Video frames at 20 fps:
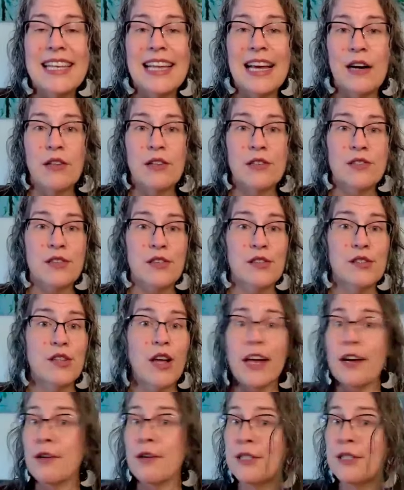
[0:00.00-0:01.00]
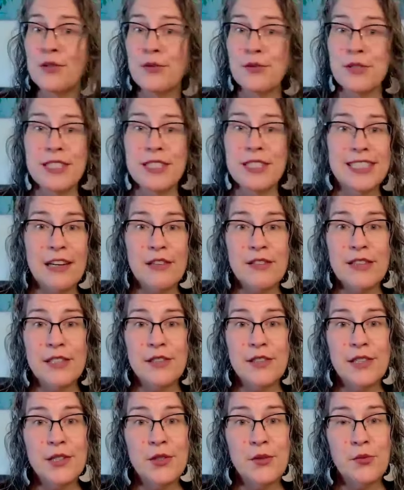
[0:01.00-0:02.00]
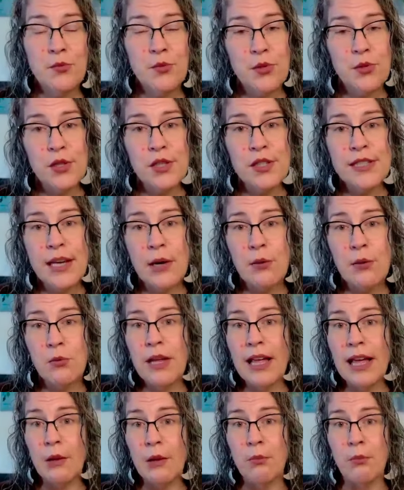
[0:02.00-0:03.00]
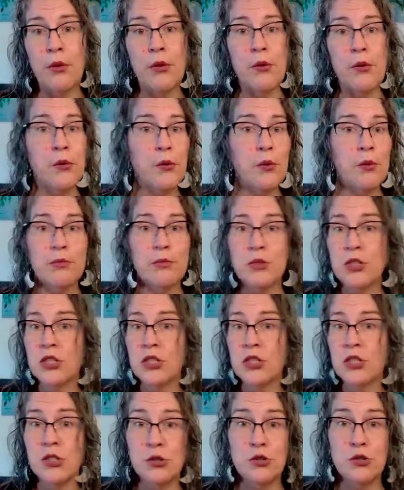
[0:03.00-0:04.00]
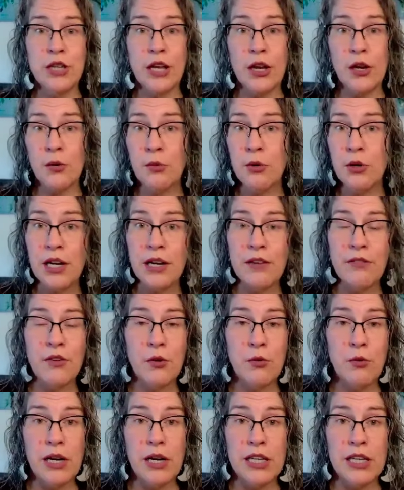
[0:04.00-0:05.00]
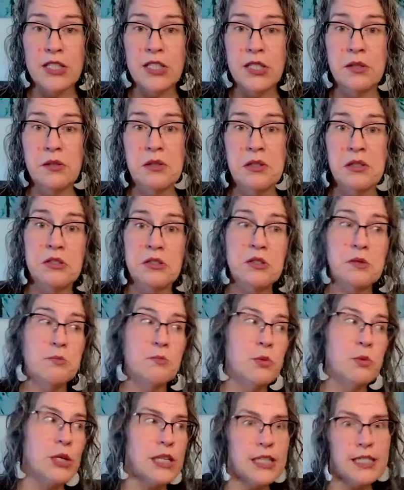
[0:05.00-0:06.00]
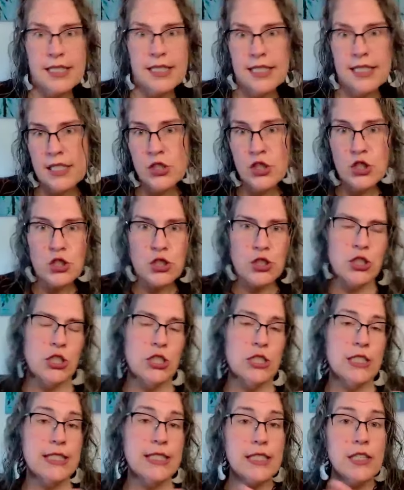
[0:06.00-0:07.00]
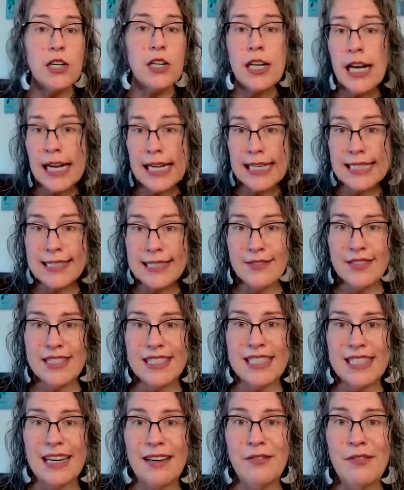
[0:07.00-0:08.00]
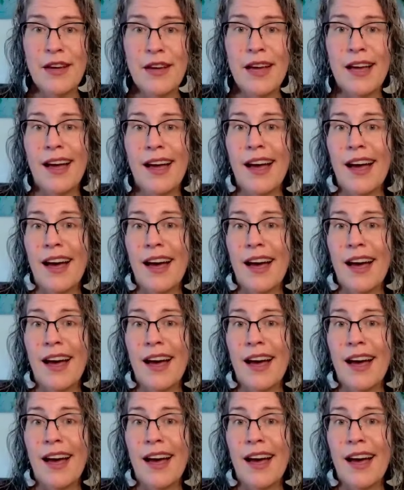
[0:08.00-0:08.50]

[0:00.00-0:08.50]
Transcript: Now, there's a lot of resources out there in the world that will help you to do shadow work if you're wanting to. There's books and journals and all kinds of stuff.